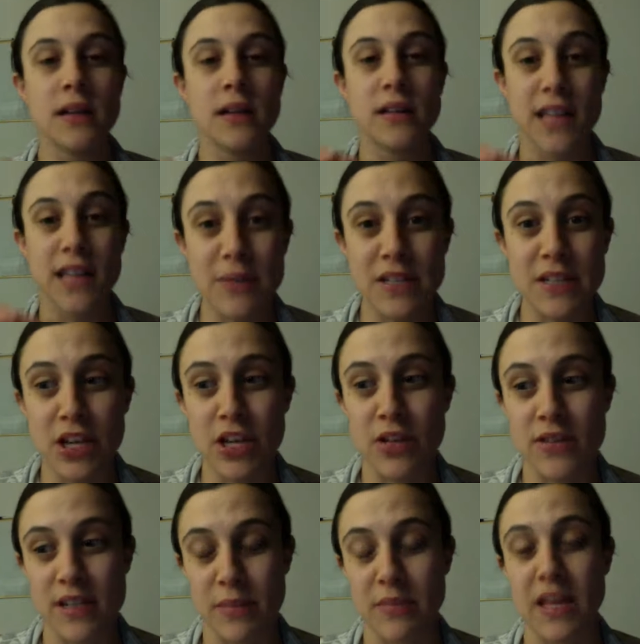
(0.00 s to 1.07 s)
Let me tell
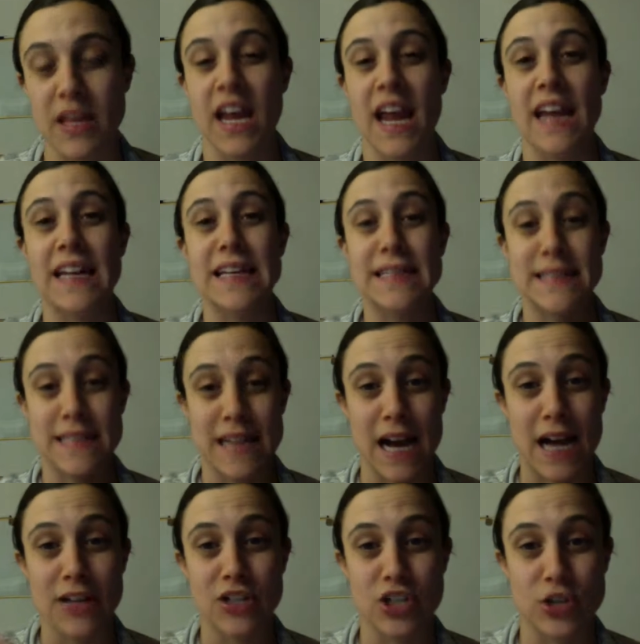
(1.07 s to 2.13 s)
you something. It is
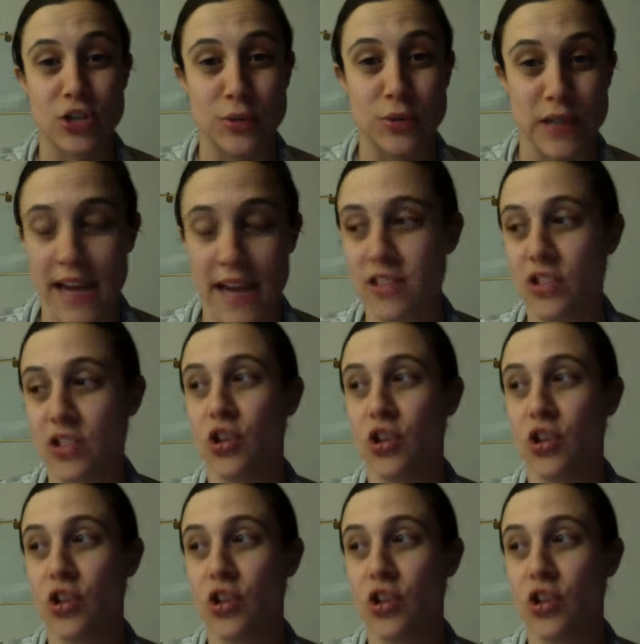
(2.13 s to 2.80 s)
not too late.